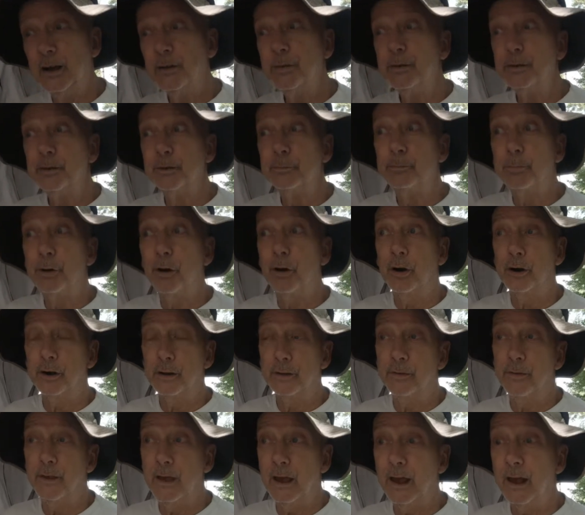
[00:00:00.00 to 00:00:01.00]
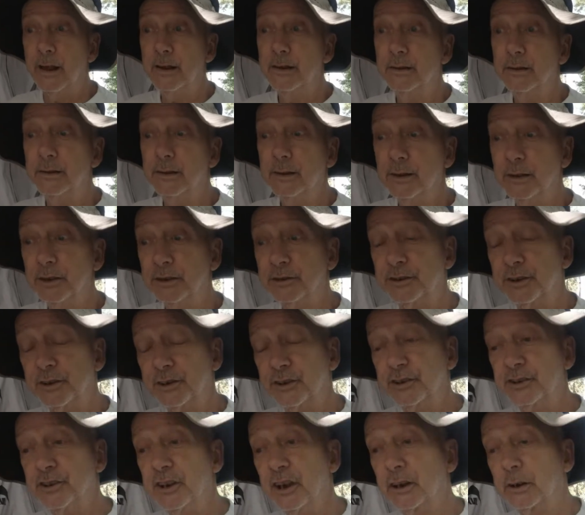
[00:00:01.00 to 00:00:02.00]
other part of that is to
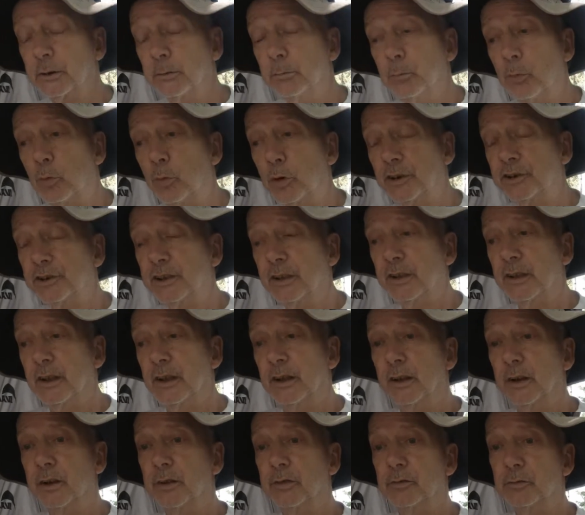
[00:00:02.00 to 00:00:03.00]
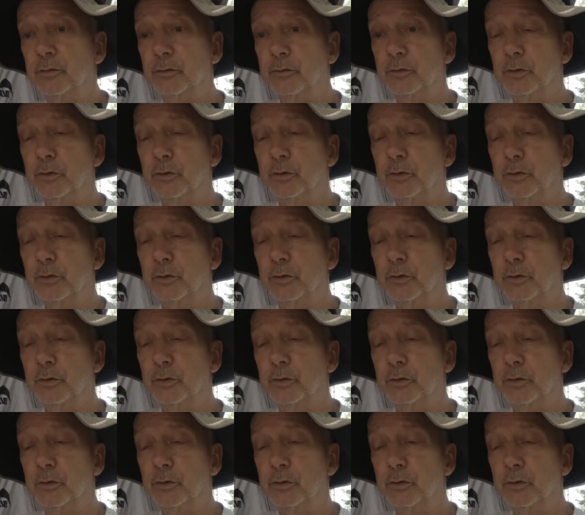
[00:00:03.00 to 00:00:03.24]
stick more to the